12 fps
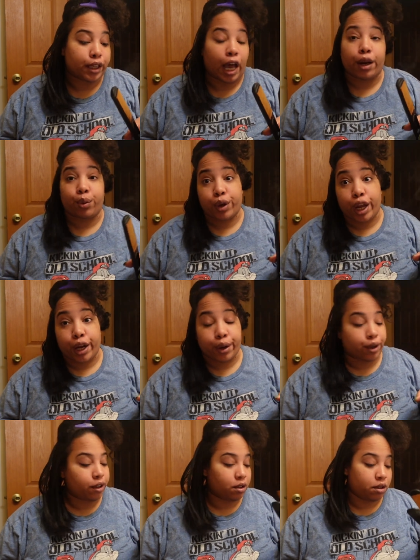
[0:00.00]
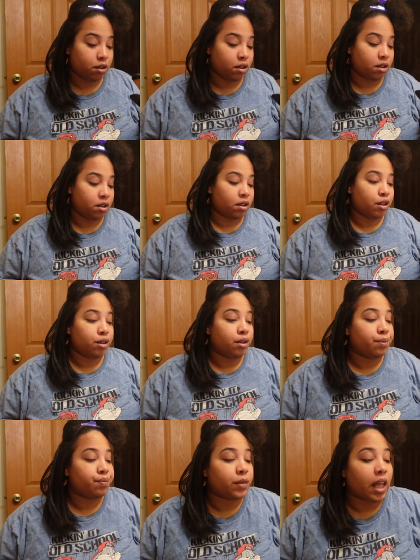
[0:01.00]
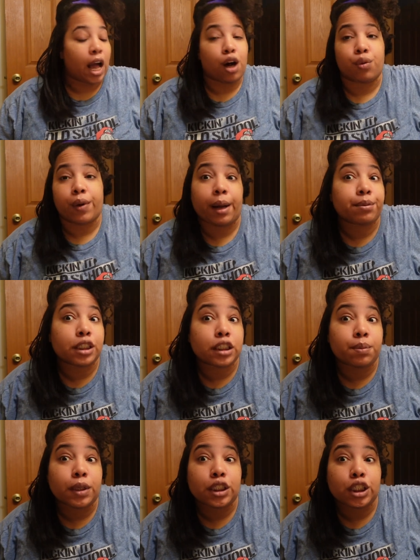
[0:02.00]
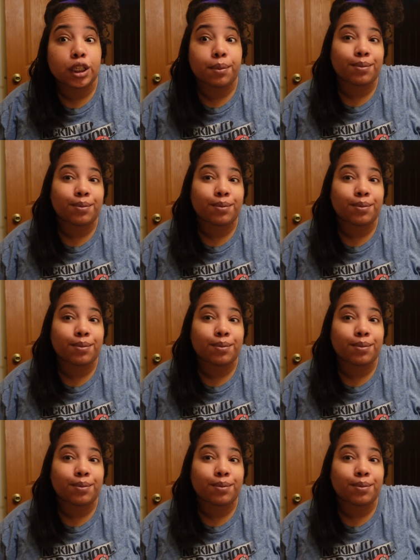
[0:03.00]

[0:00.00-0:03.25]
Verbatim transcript: I don't care. I'll wrap this bitch up.